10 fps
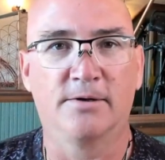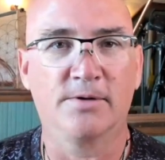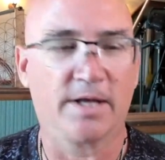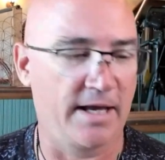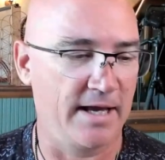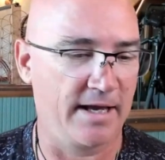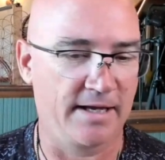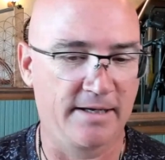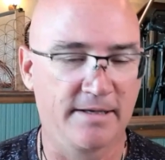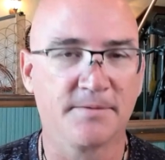
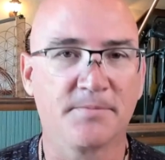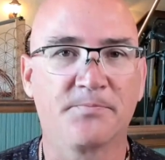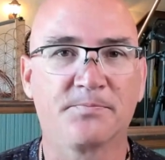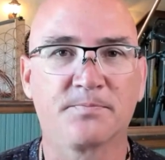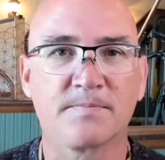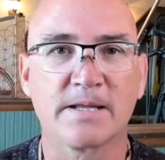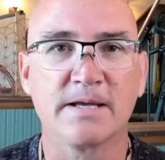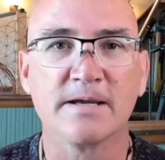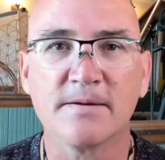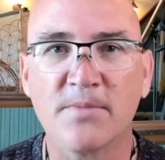Okay.
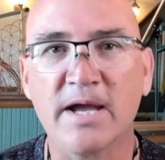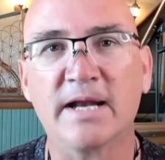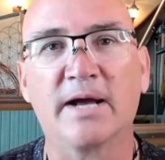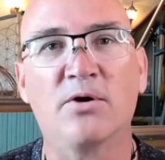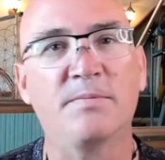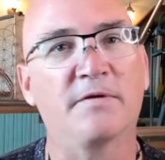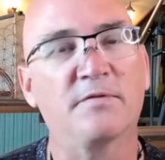Man, I hope